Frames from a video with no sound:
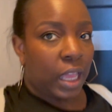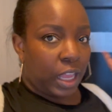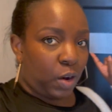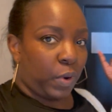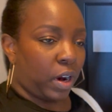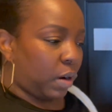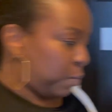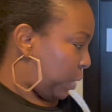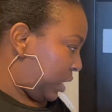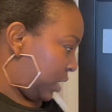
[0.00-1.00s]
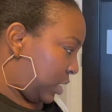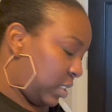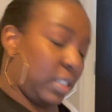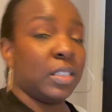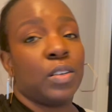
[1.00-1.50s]
here we are. My luggage
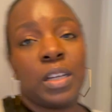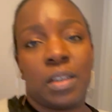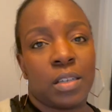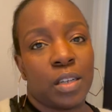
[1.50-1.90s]
is still here.